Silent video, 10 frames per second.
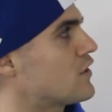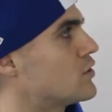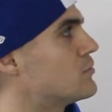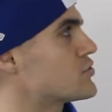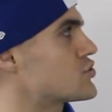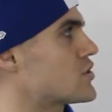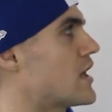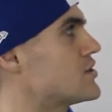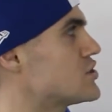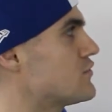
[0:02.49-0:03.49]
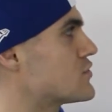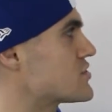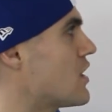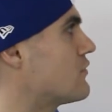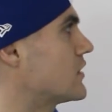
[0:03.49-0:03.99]
variable strategy for
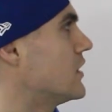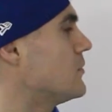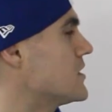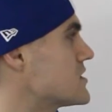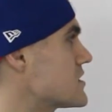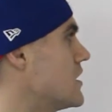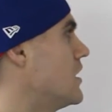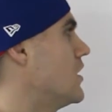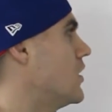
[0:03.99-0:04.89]
solving limits.